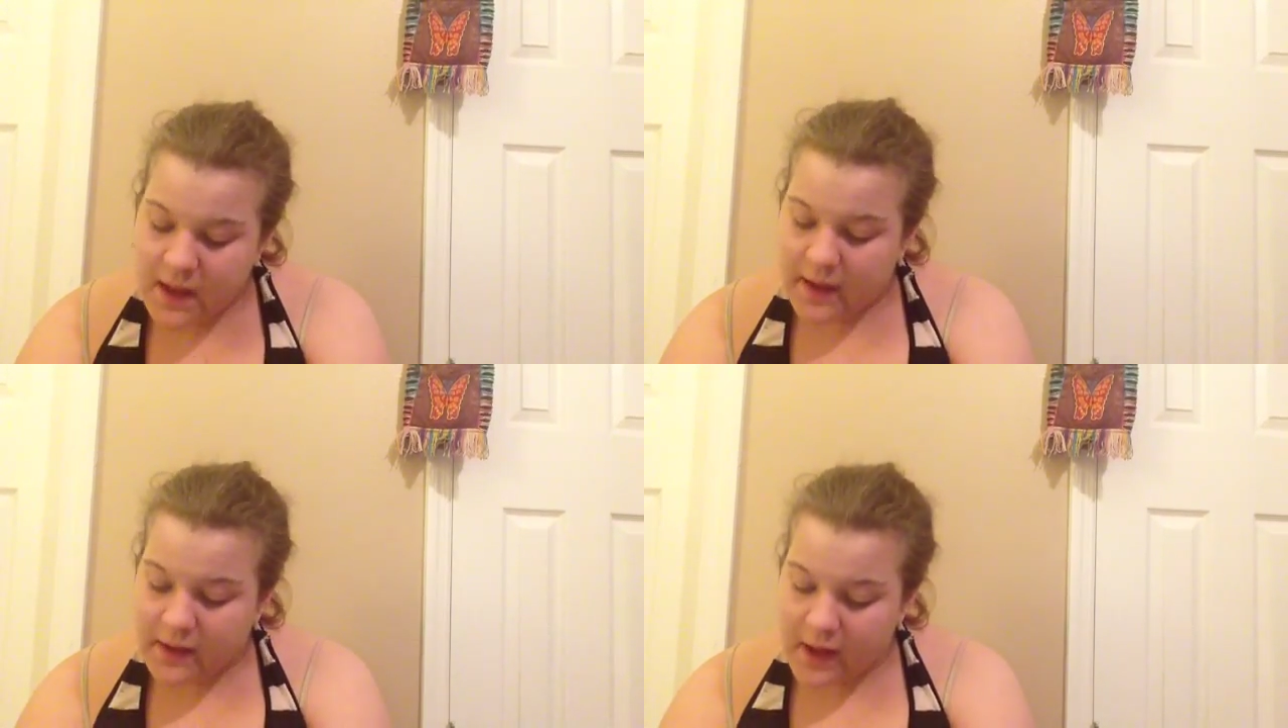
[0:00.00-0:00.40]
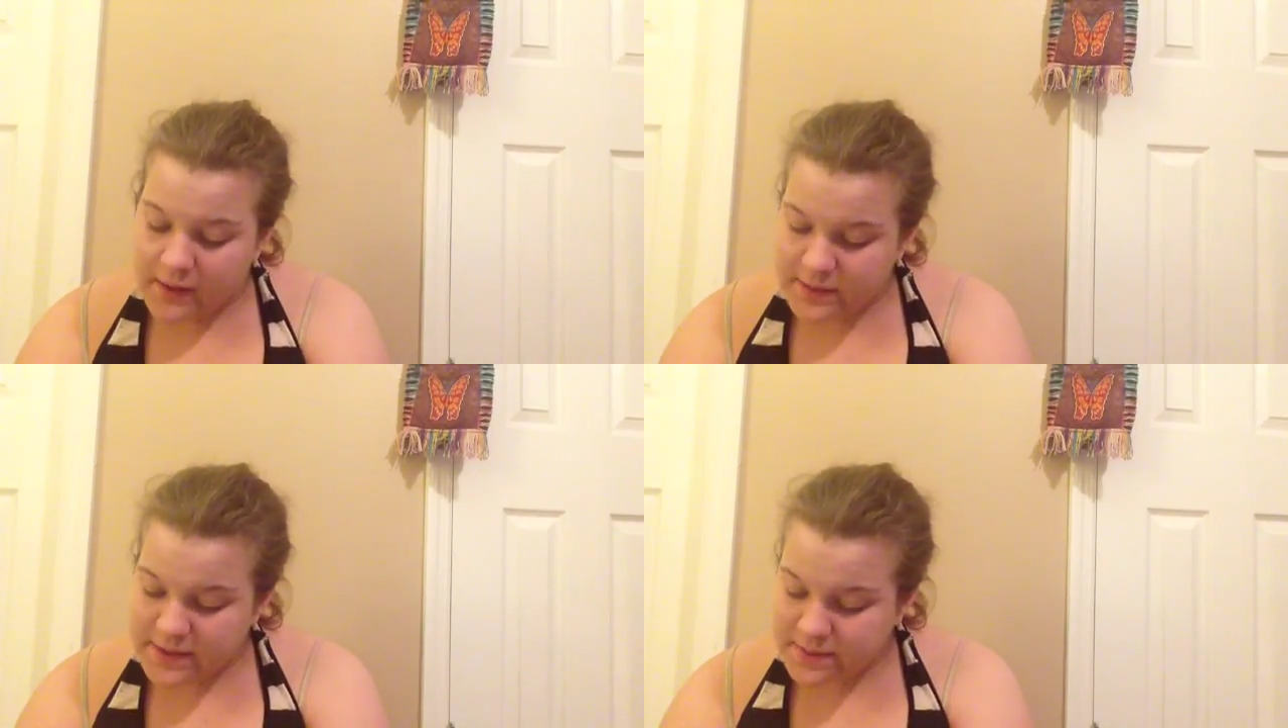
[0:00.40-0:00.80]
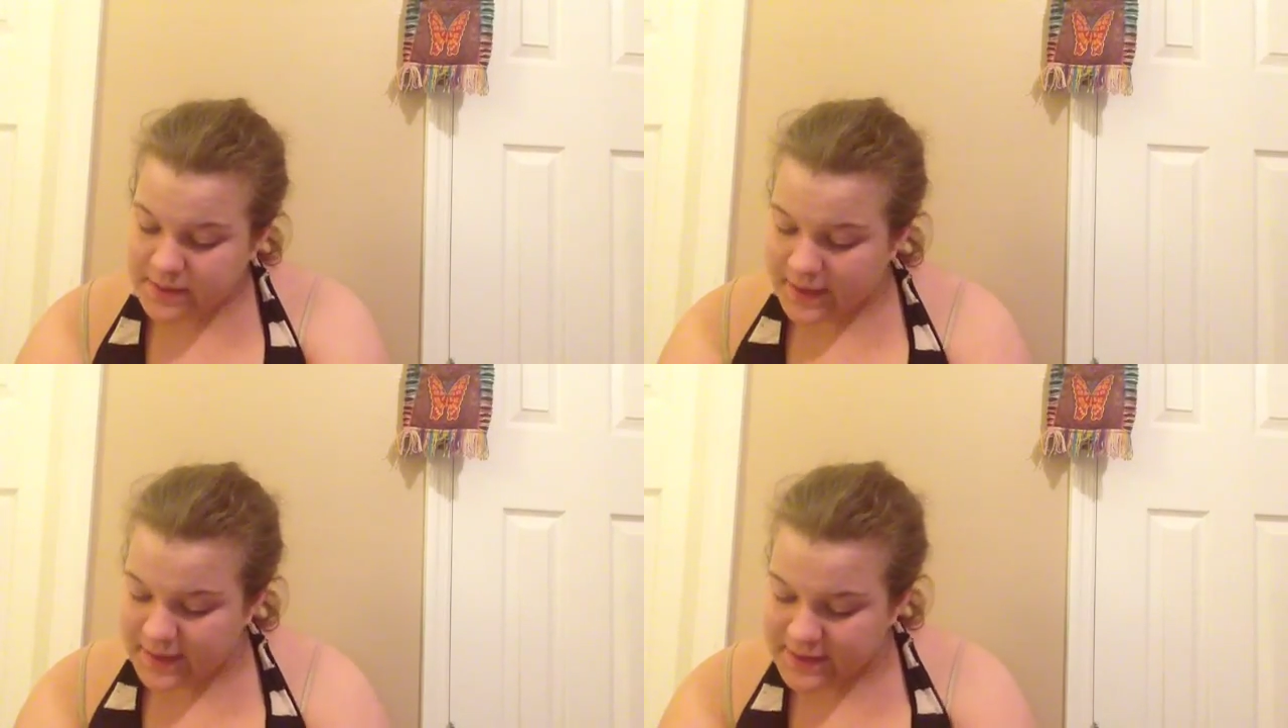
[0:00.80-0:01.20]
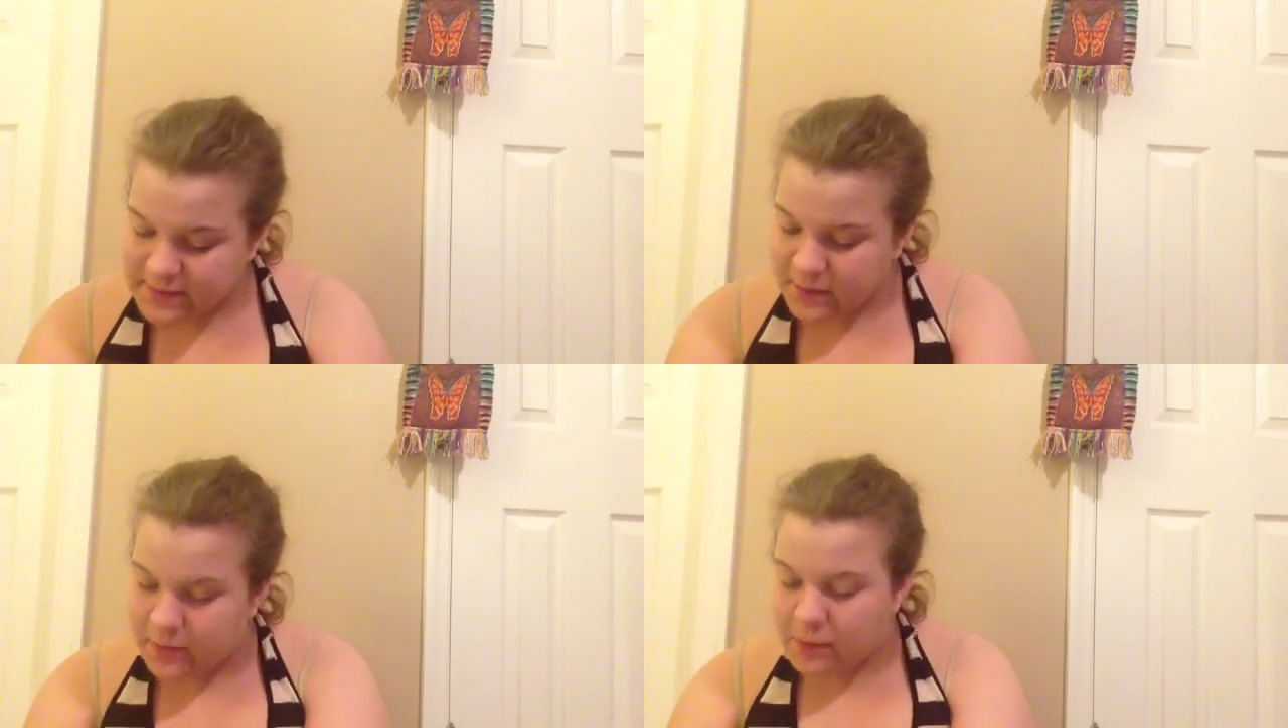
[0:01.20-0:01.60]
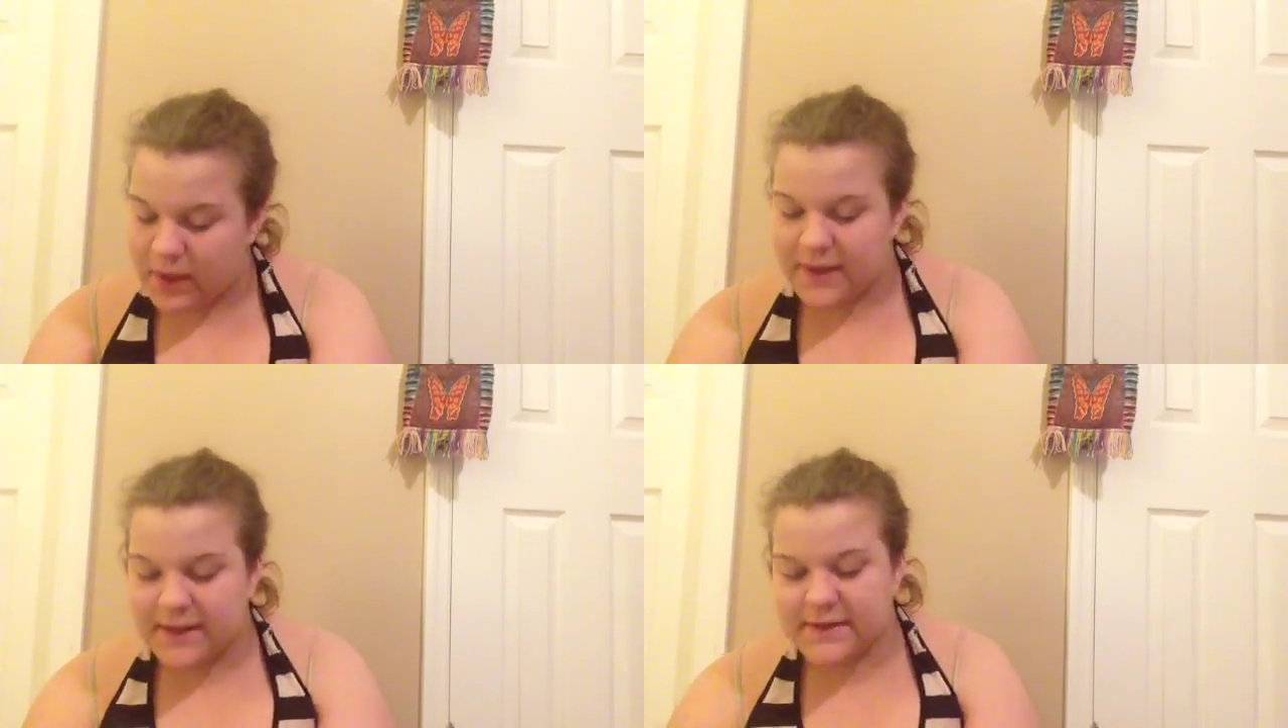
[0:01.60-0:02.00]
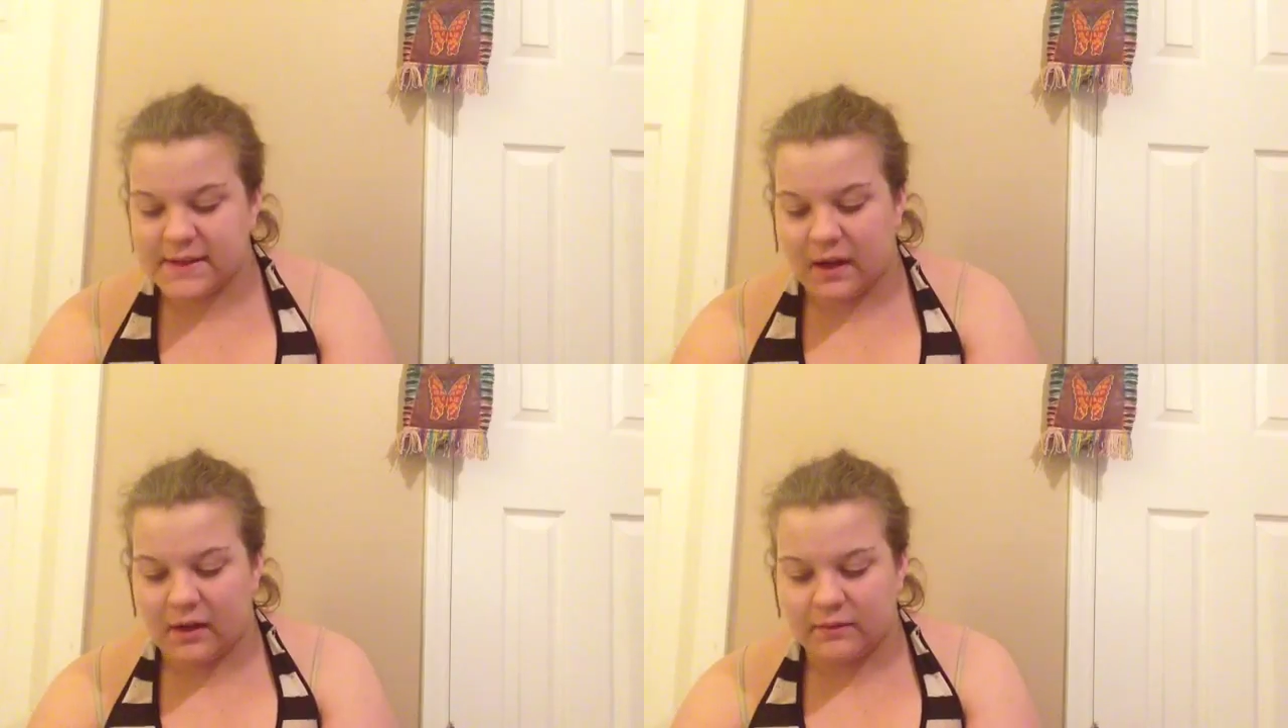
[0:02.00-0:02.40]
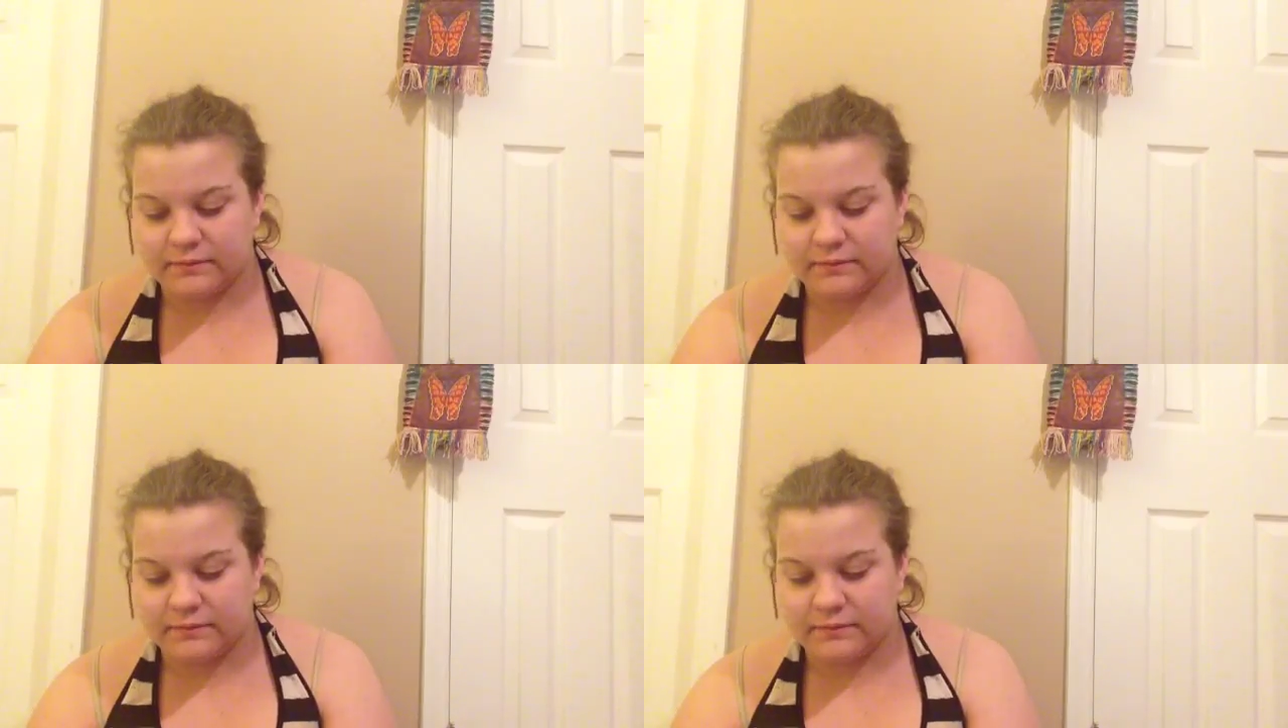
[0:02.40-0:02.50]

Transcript: And God was pleased with what He saw.